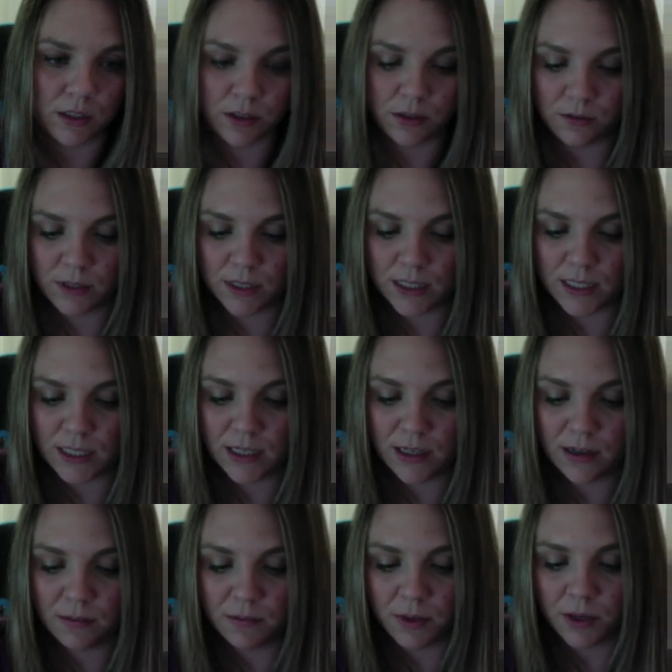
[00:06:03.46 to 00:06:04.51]
to
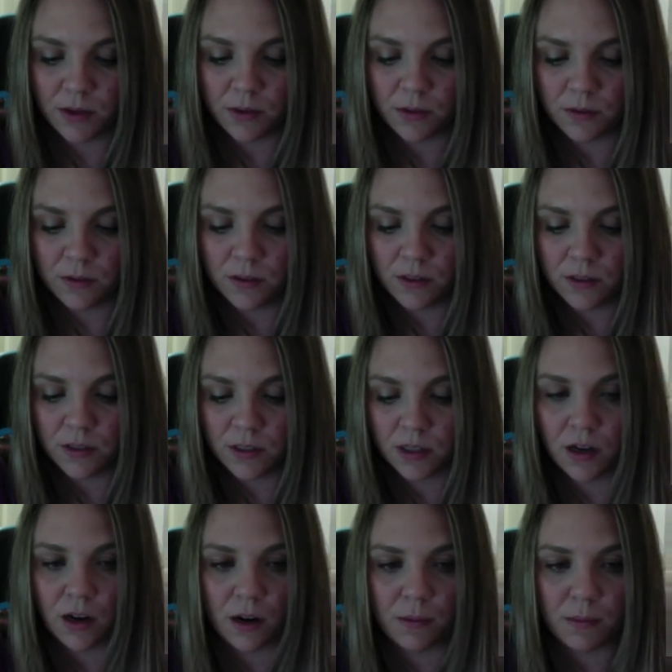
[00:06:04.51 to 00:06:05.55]
decompose to
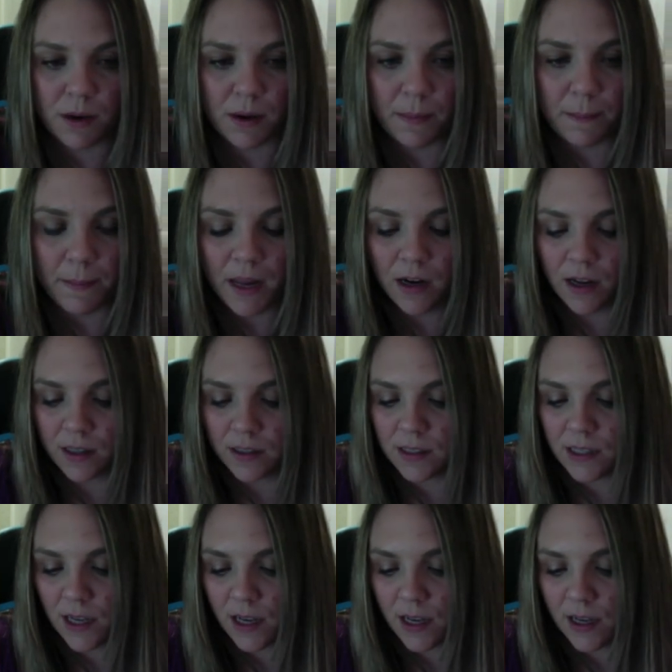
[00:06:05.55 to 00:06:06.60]
carbon
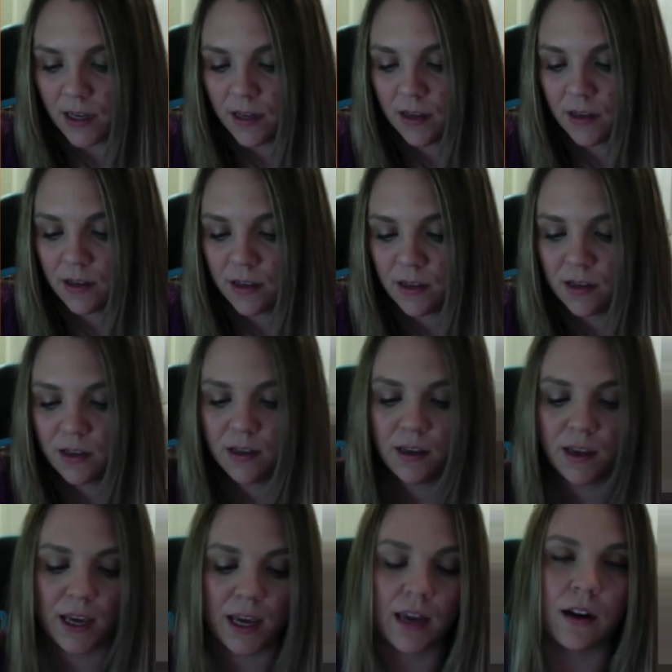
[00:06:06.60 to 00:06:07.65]
monoxide
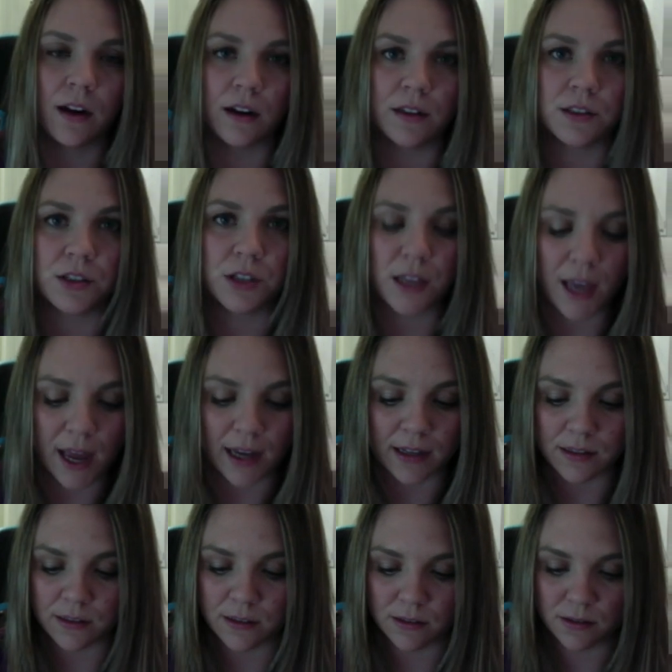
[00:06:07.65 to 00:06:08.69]
and oxygen
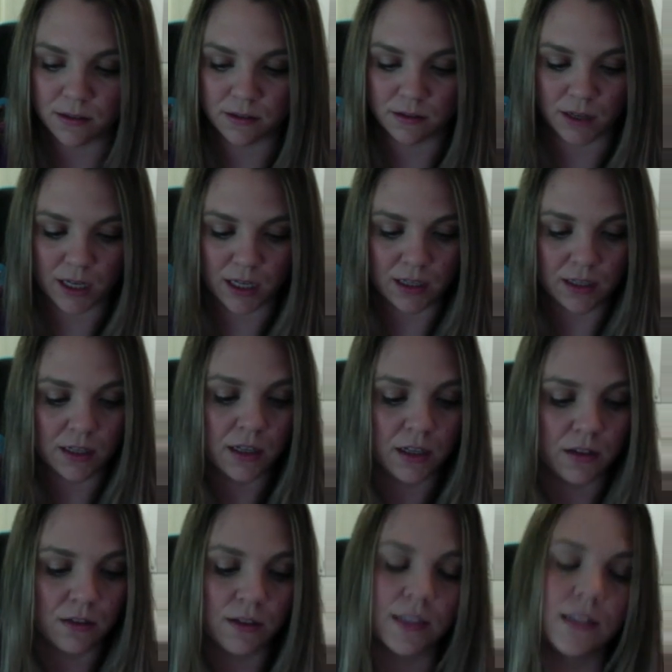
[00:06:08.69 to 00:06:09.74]
gas, okay?
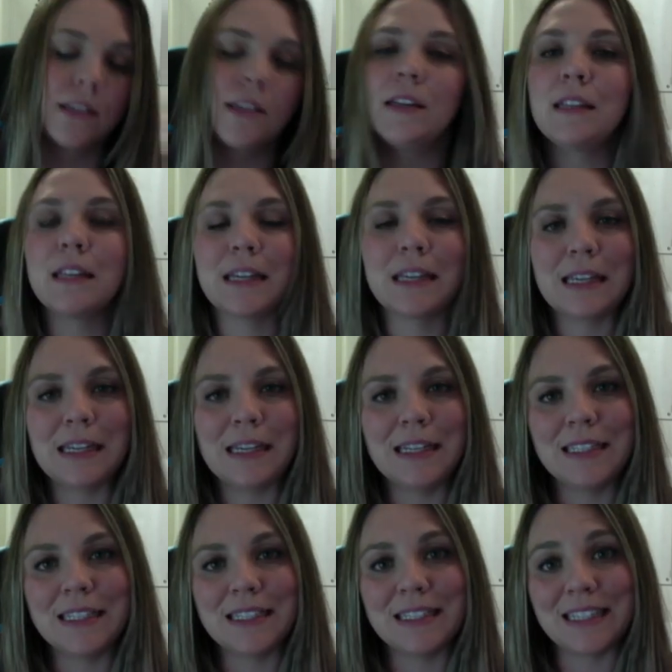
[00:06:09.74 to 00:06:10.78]
You can see that
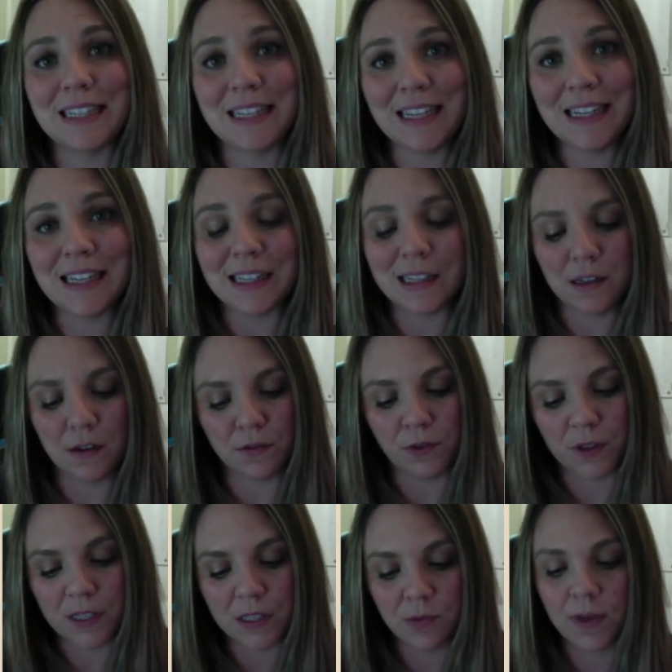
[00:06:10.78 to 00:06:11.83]
heat is needed
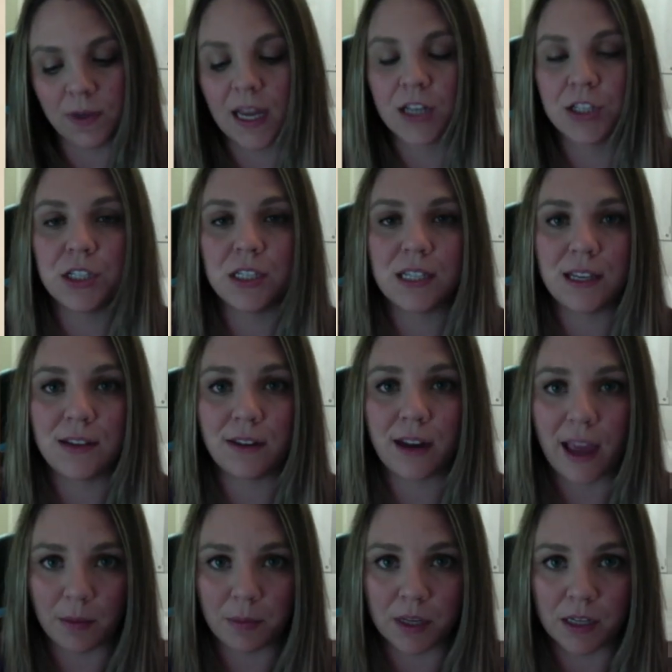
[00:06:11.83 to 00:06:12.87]
for this reaction to even
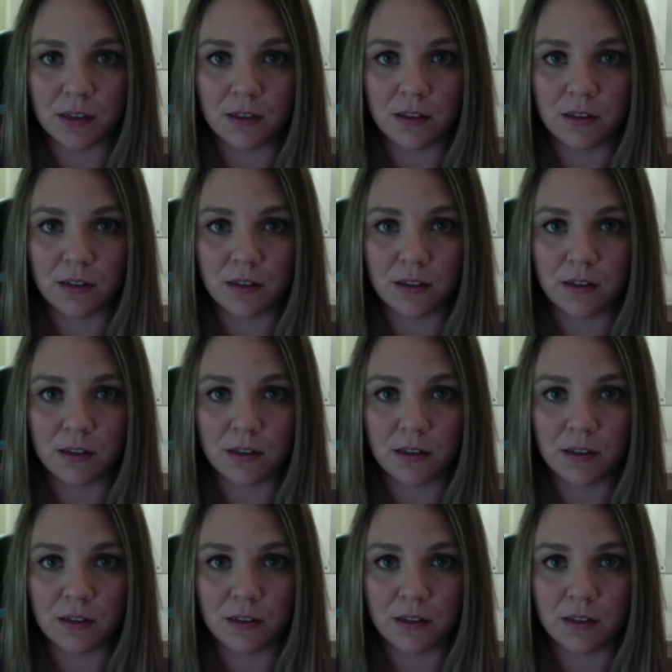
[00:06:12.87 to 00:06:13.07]
happen,